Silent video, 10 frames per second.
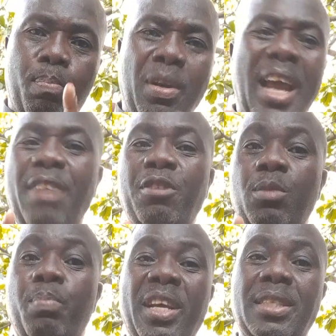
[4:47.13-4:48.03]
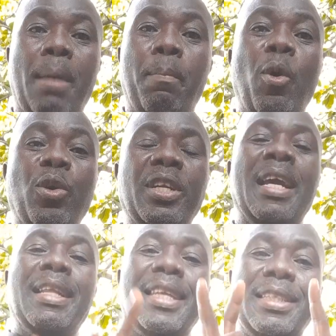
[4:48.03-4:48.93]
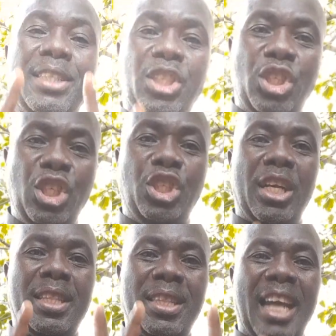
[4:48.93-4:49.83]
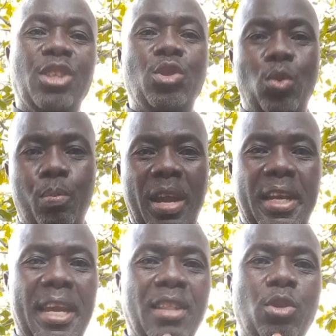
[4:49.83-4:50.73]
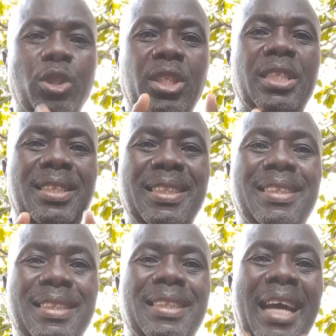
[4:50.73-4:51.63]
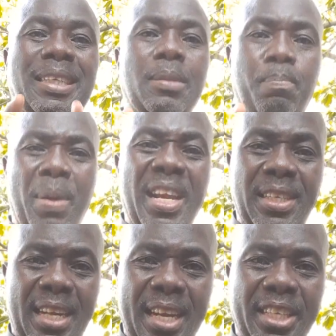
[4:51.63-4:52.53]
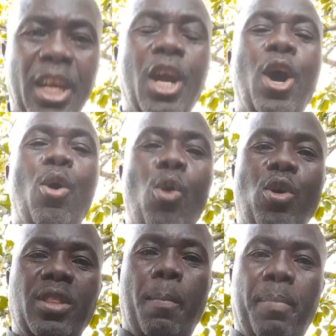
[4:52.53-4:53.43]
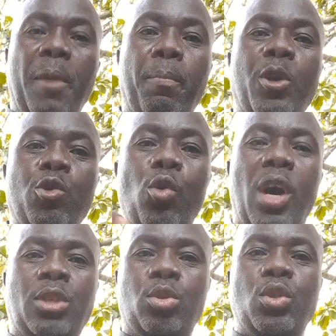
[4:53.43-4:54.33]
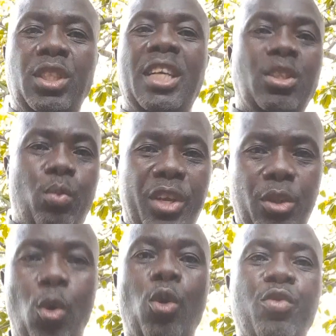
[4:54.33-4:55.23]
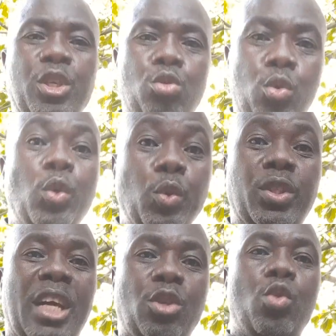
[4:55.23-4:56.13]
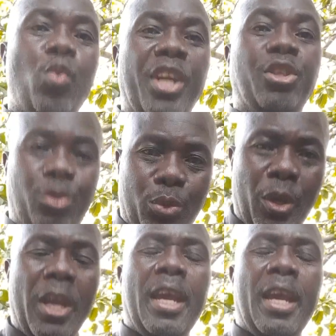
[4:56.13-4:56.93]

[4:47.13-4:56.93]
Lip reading: life is based upon the decision that you make, and those decisions are dependent on the people you associate with or the schools that you went to.